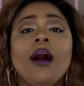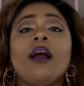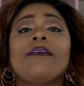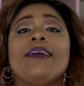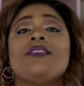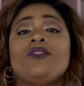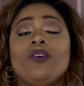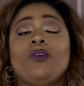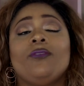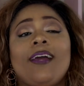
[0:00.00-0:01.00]
All right,
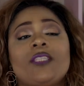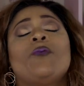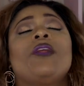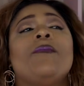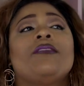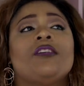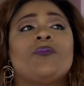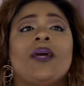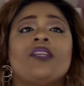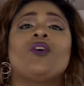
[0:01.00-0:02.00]
so that's pretty much the
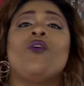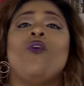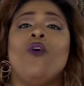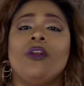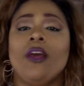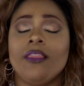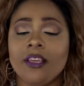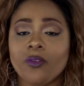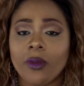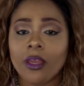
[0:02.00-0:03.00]
specs on
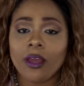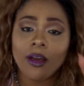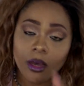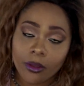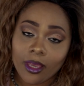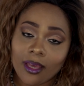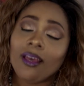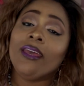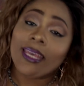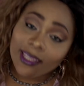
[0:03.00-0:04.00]
this wig. Oh yeah,
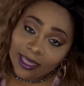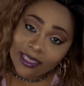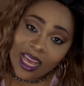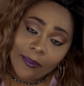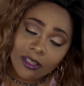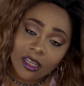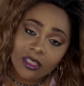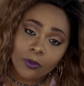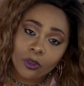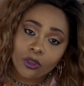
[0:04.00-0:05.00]
it does have
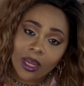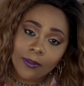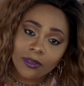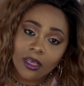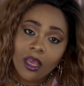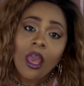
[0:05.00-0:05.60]
adjustable straps.